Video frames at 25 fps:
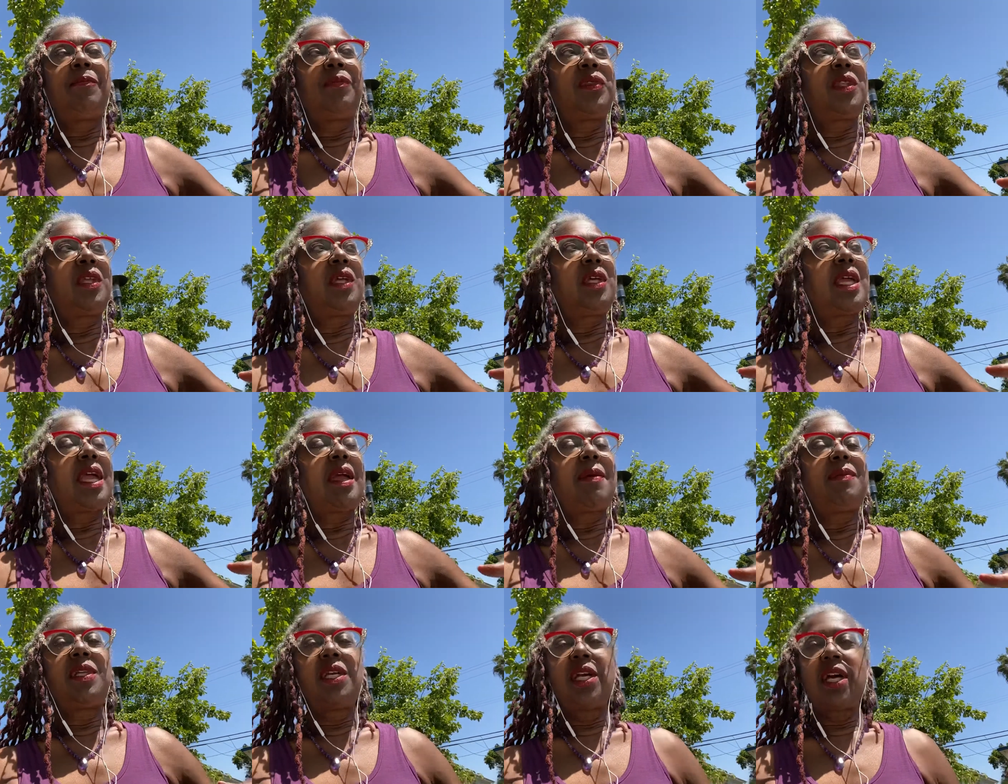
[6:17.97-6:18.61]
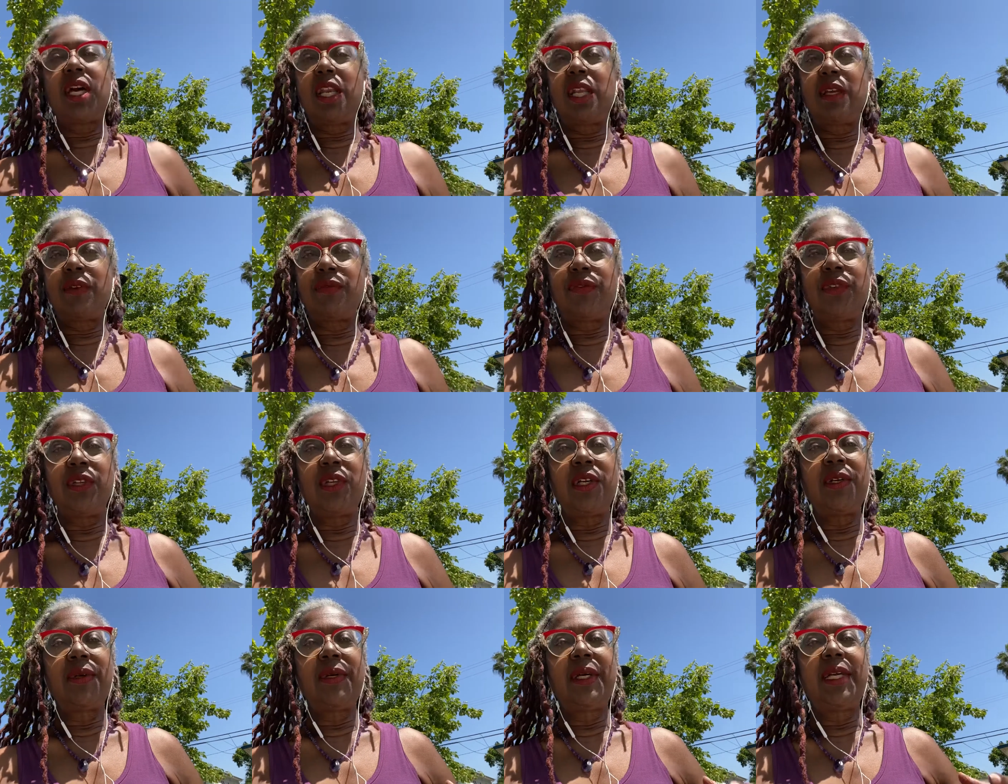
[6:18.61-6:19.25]
The amniotic
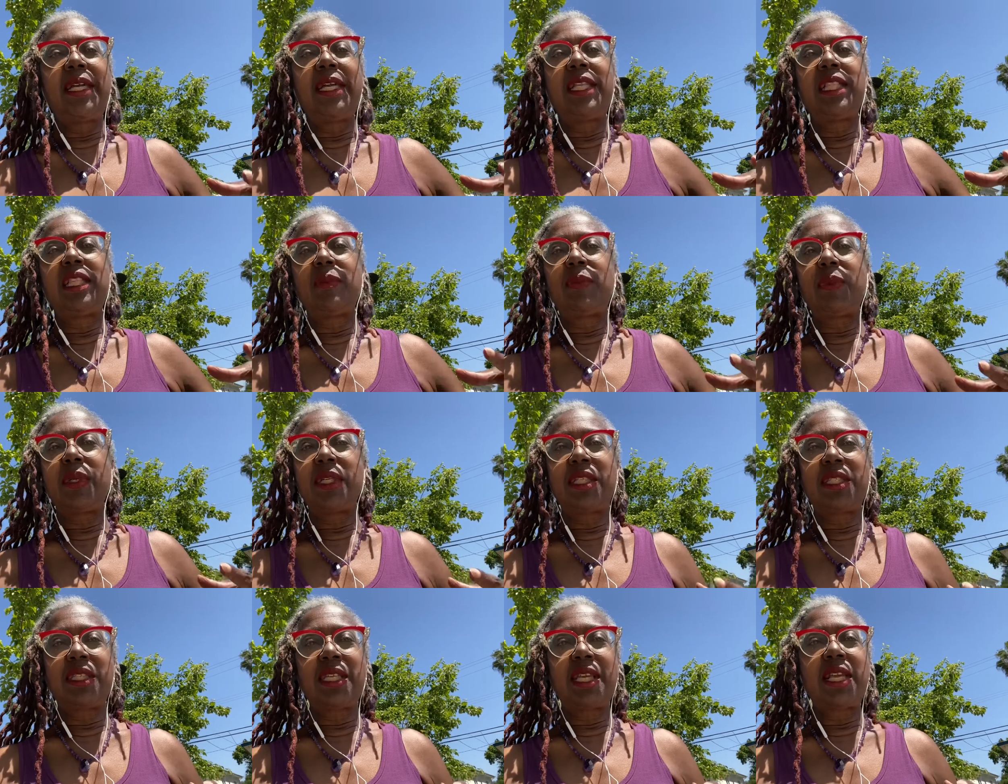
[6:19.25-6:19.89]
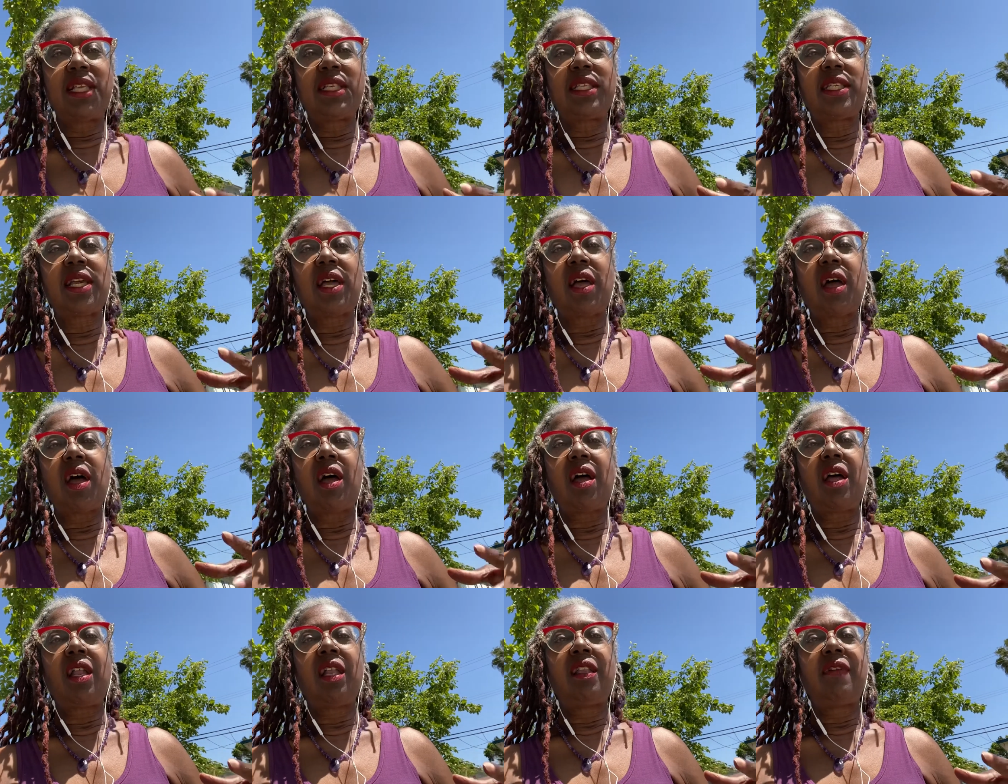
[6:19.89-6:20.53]
fluid, the placenta,
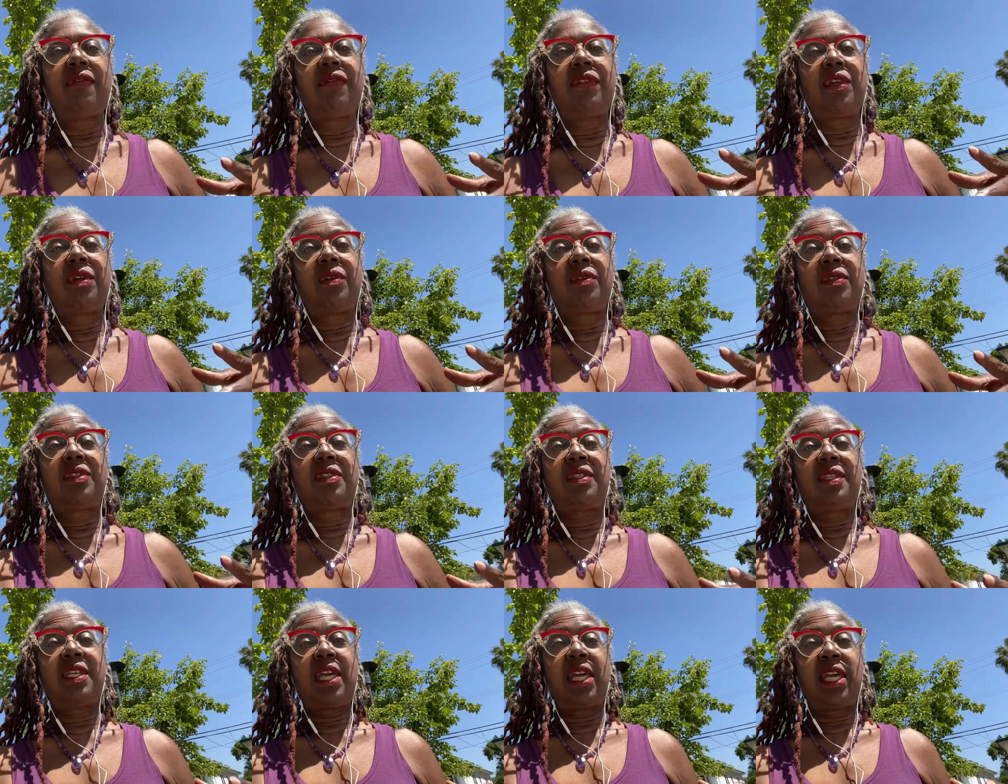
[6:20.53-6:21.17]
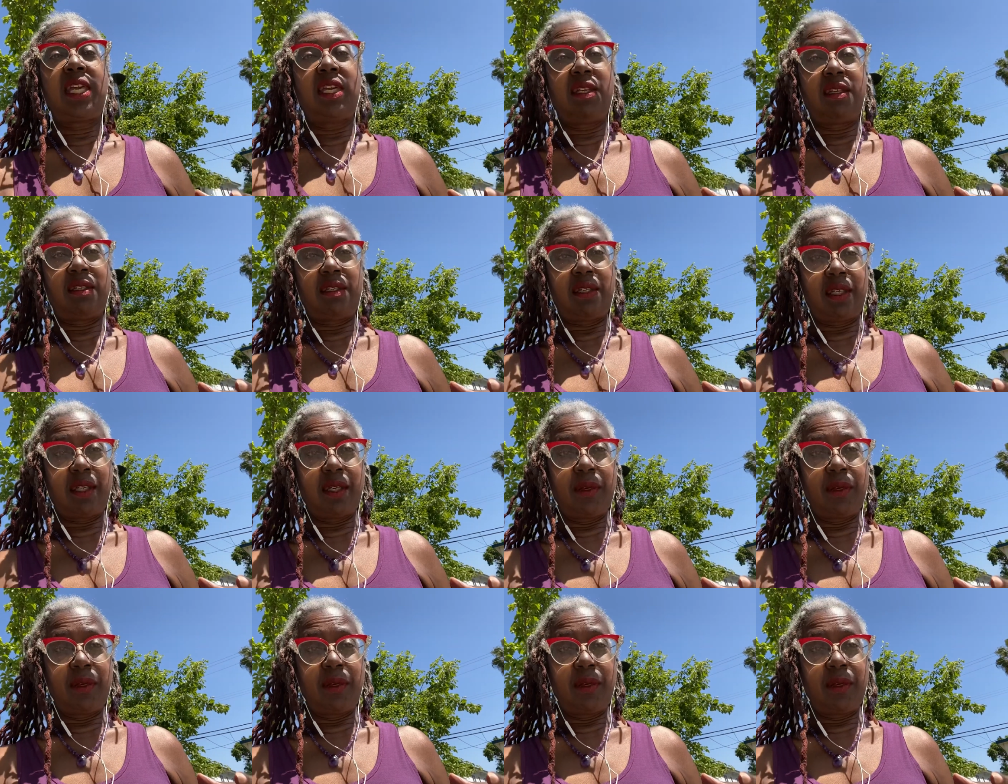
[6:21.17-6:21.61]
all of those things